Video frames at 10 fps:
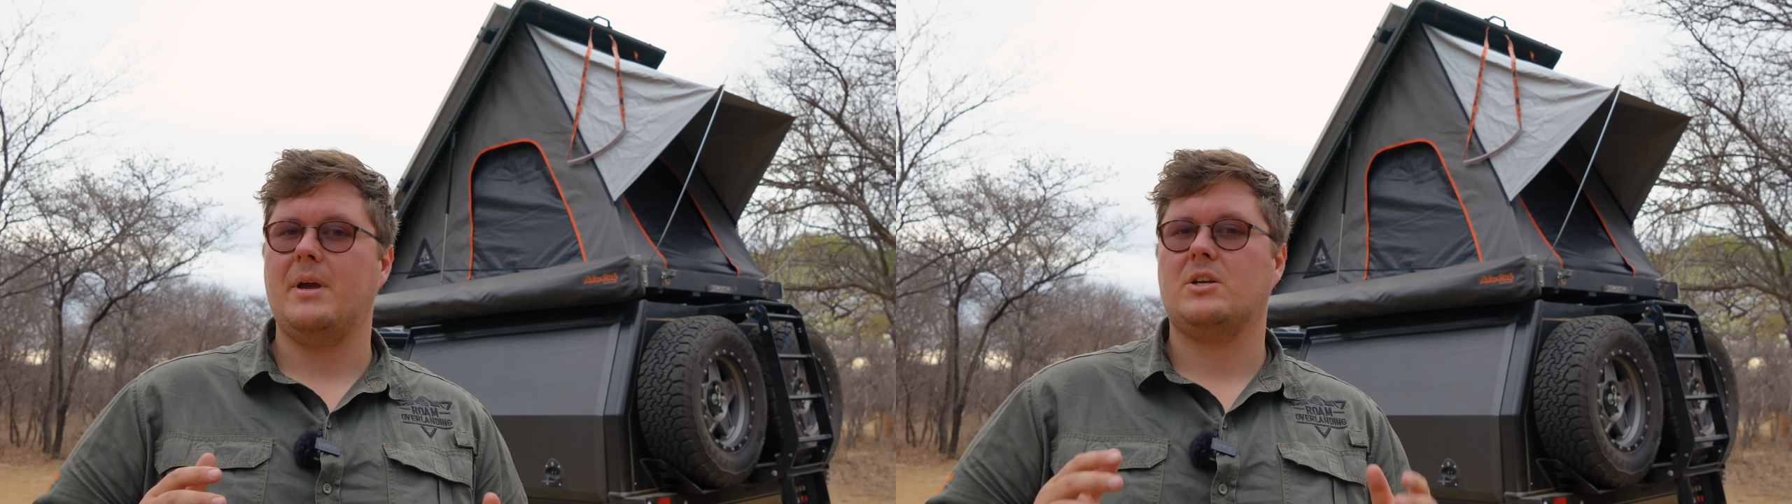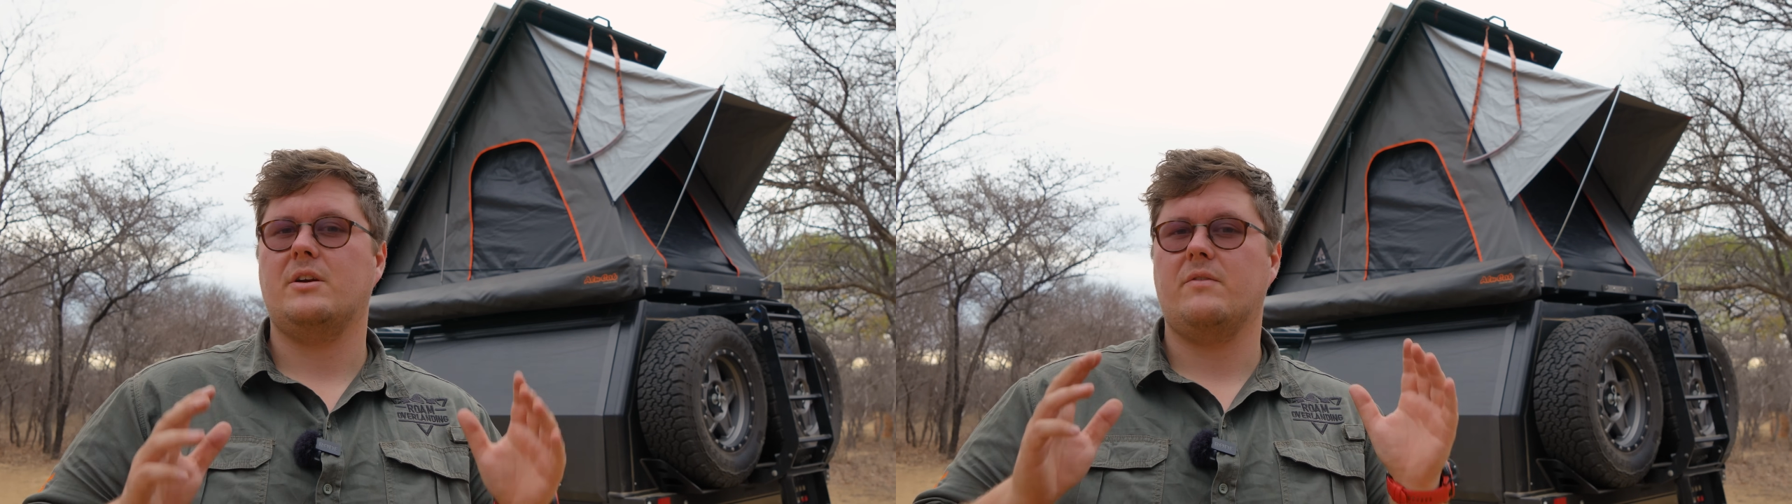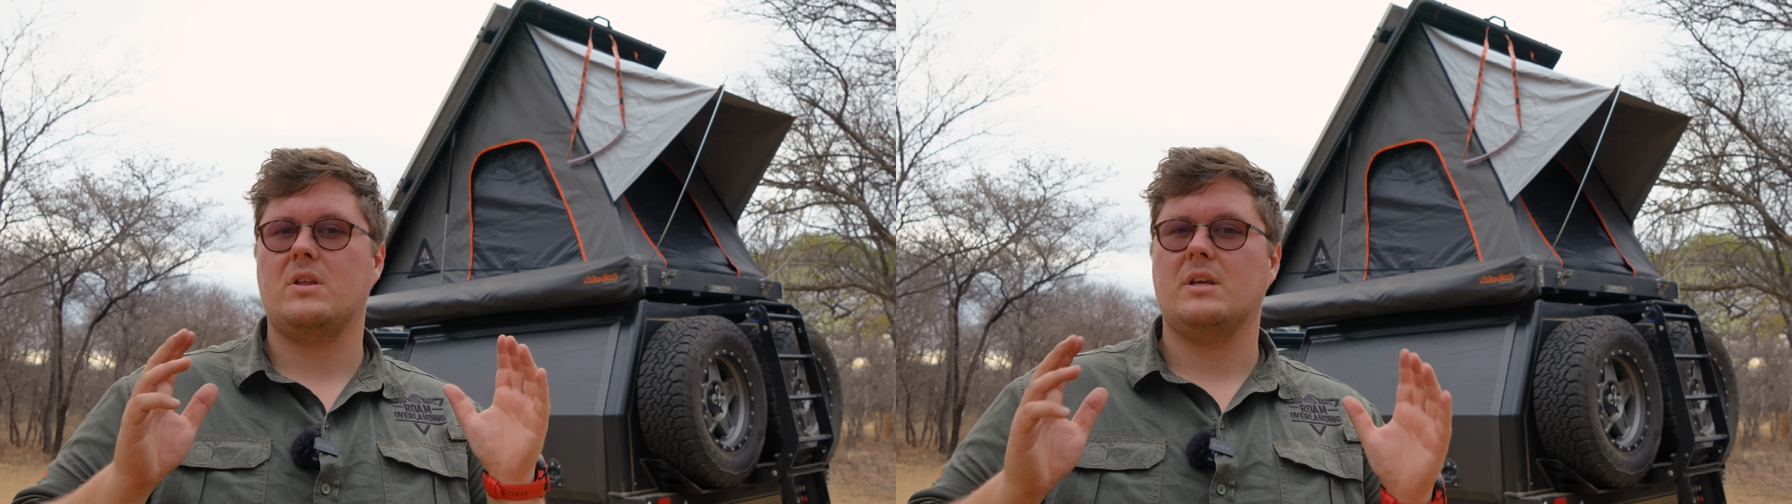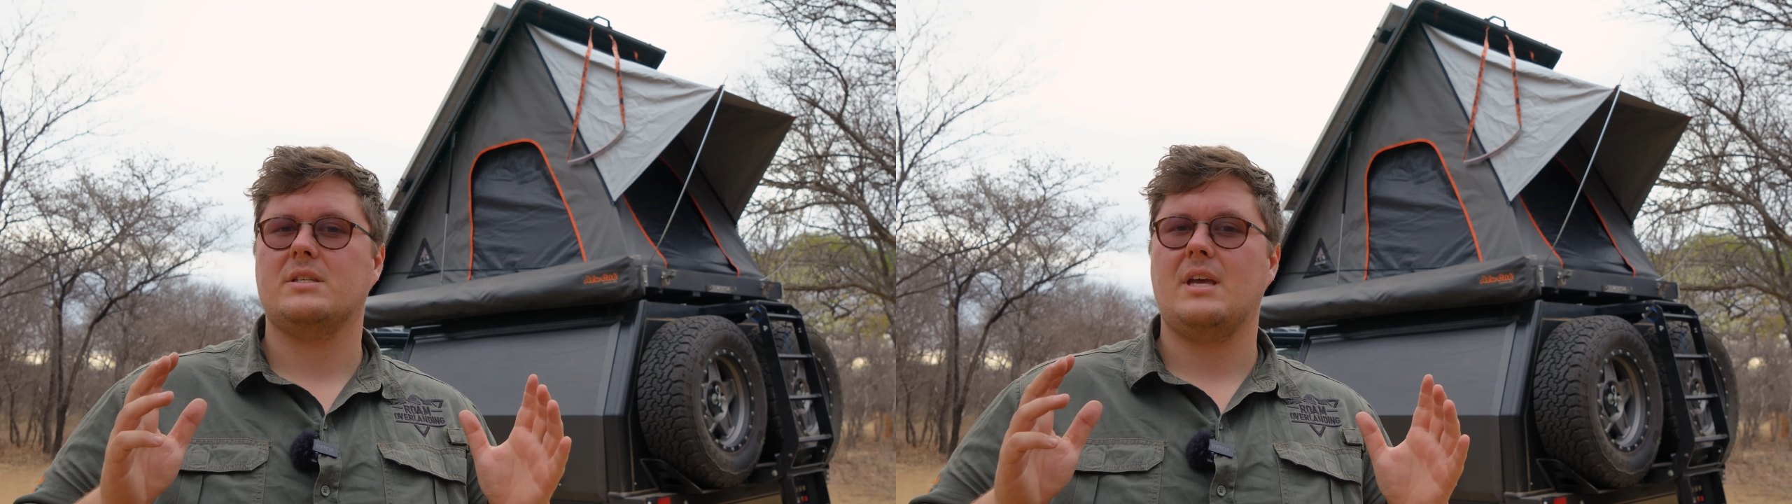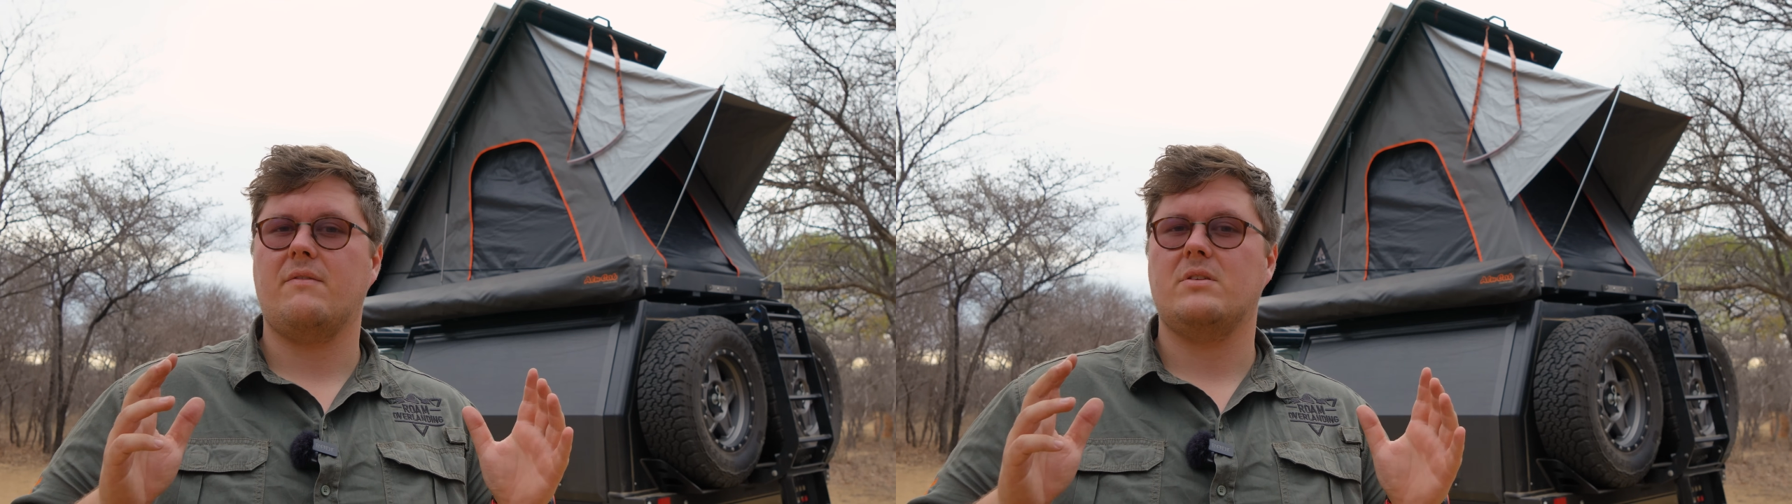make sure
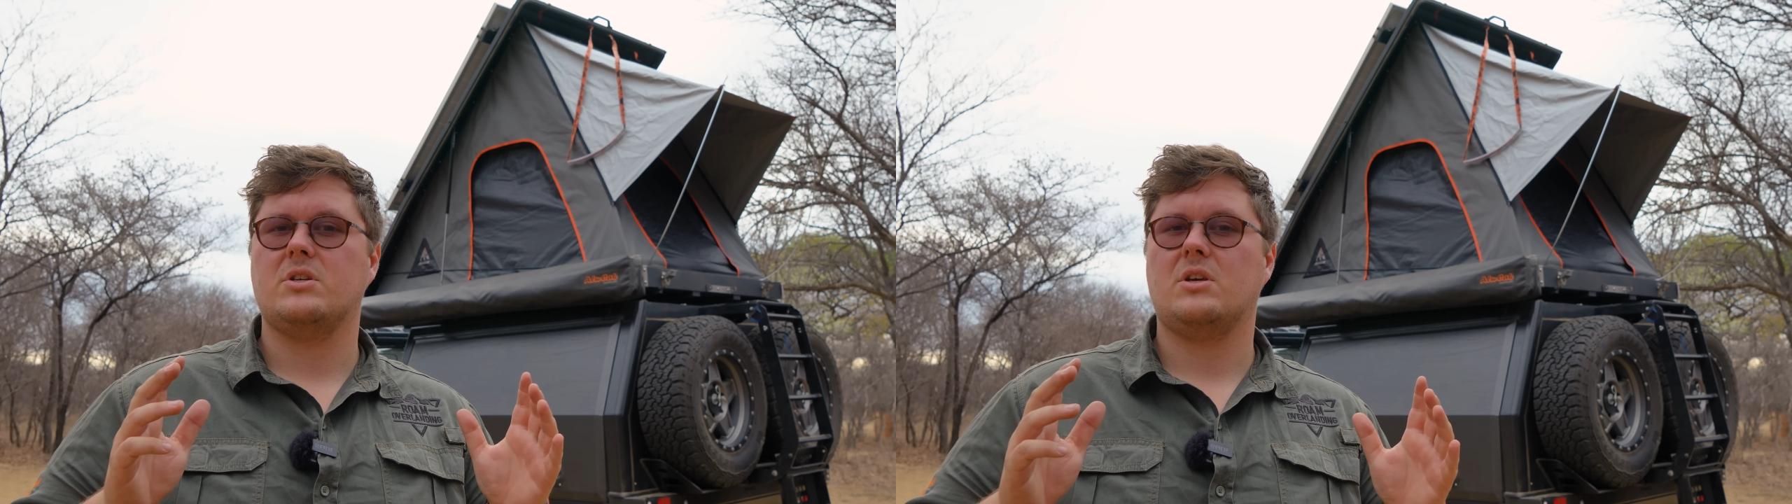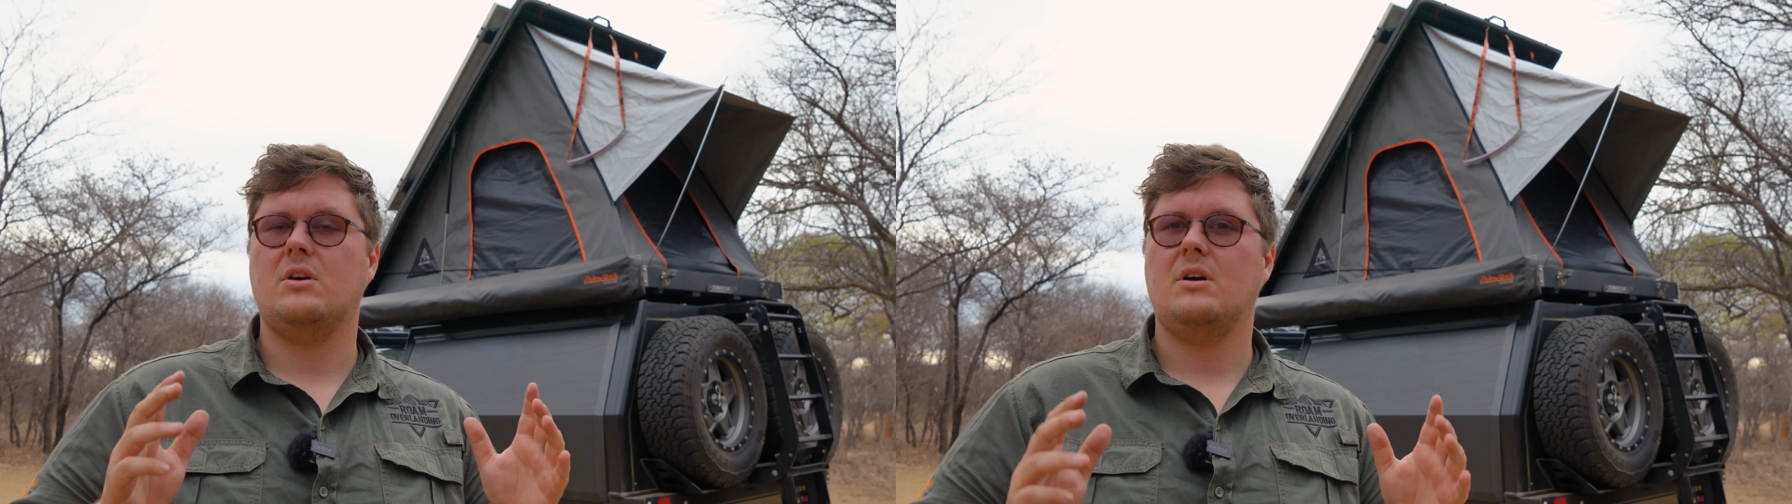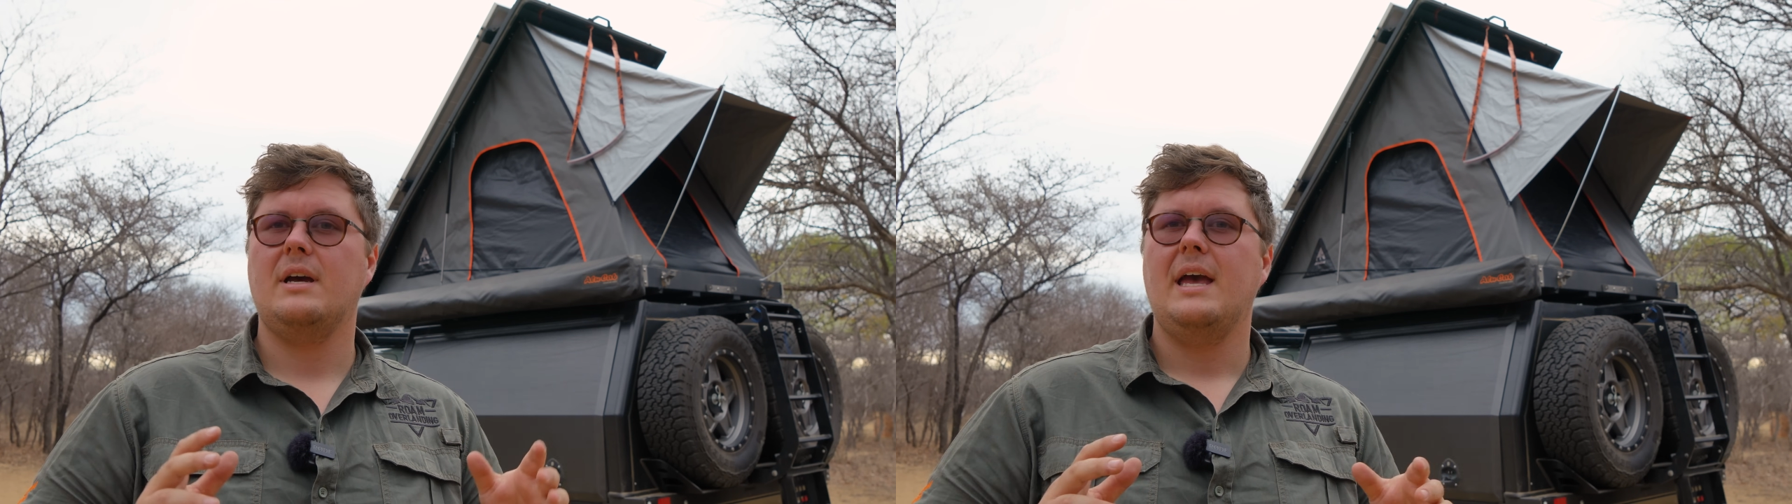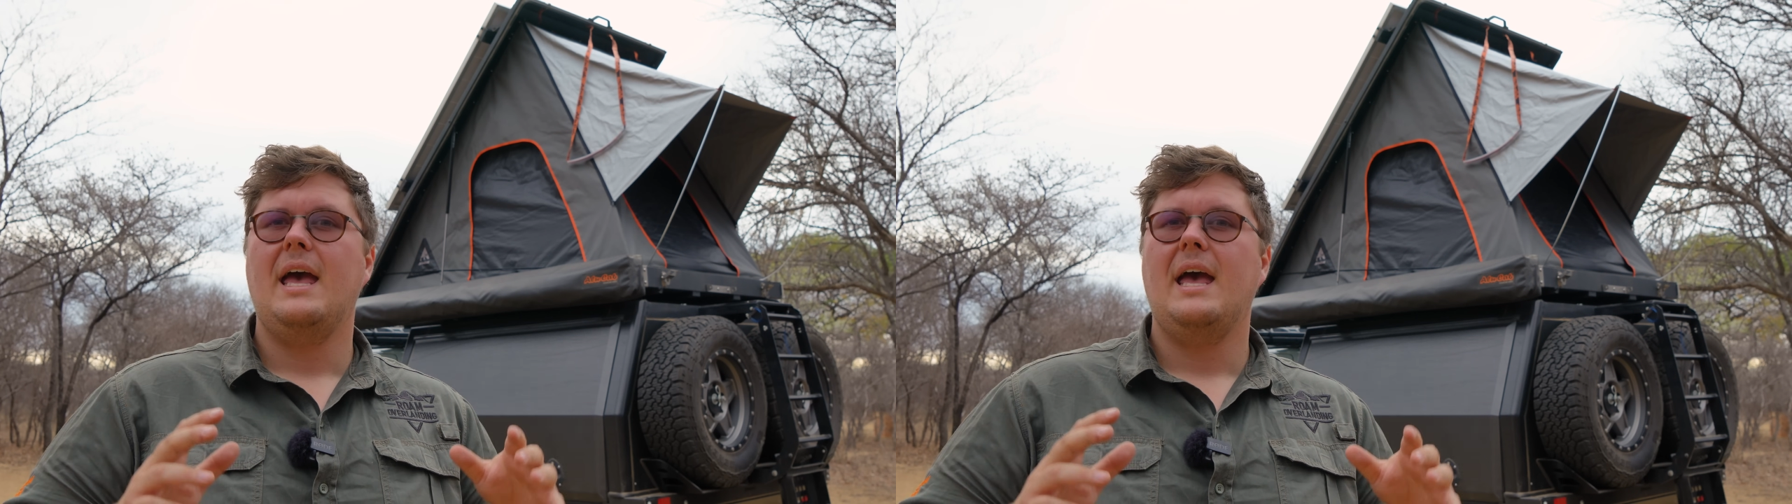everything's safe and secure.